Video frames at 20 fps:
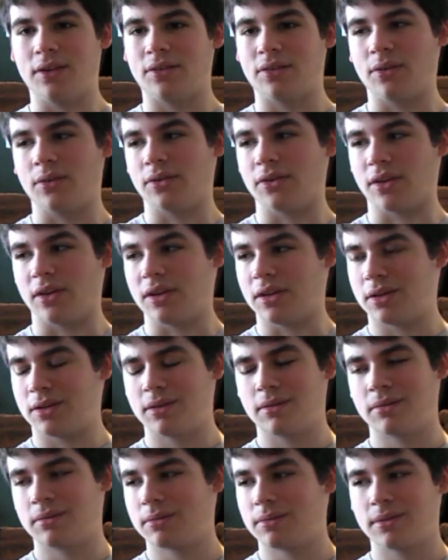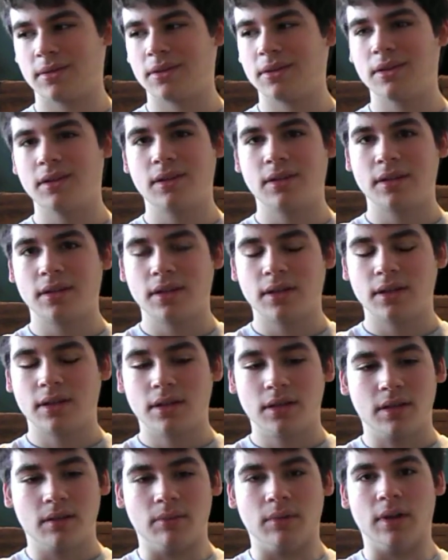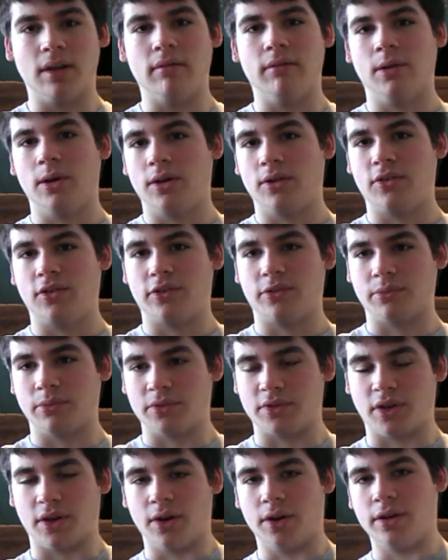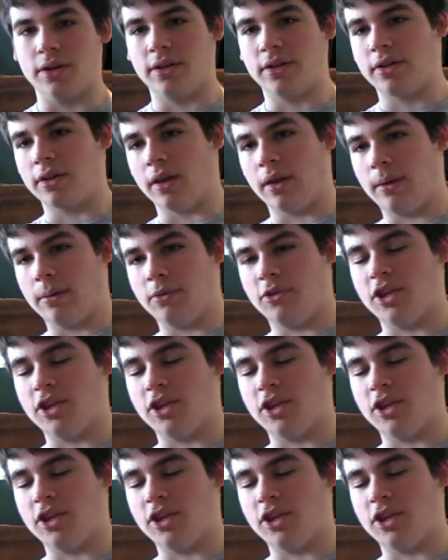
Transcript: So it's like... whatever, it's just retarded.